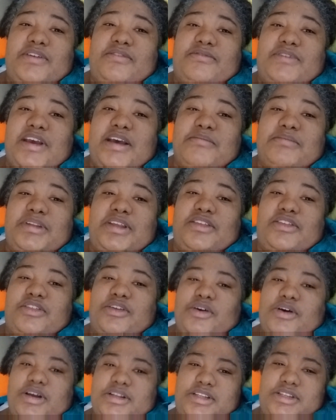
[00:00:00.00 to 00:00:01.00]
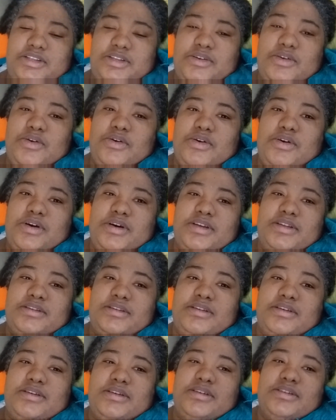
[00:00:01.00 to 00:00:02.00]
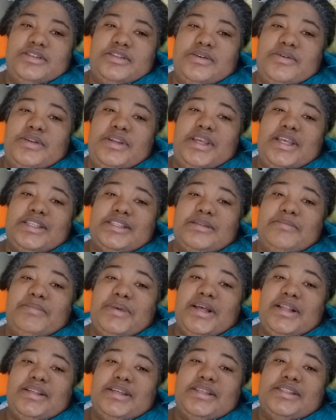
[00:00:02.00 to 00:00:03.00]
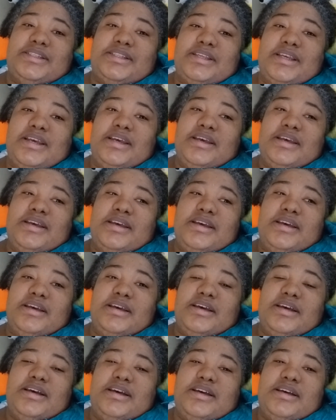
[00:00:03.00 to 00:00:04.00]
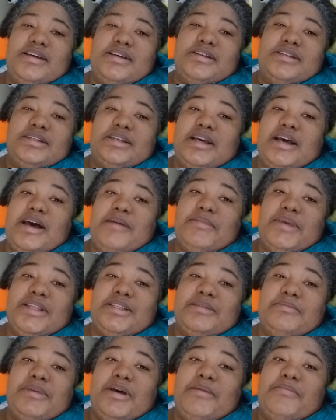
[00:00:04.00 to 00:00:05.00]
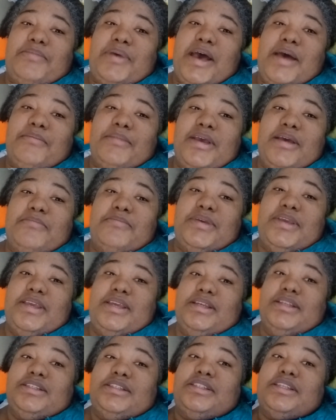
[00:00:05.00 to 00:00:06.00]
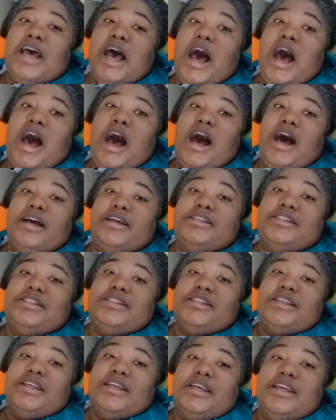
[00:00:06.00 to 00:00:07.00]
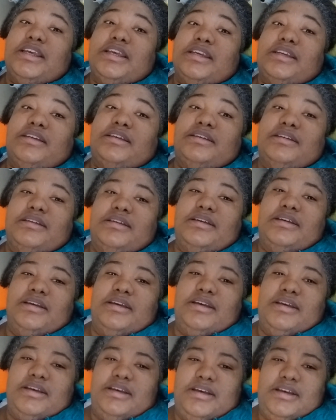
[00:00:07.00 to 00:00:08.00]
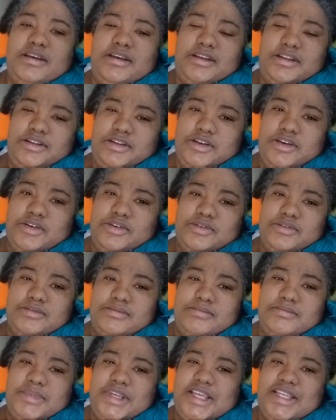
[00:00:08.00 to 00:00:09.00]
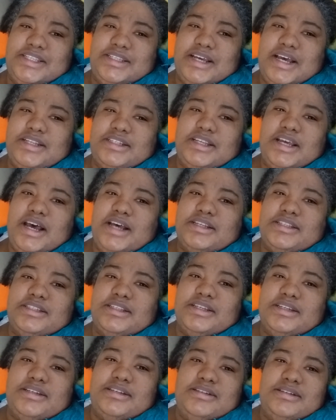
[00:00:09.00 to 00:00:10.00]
rambly thoughts on Tony Isabella's comment about Batman being toxic. No, he's not toxic.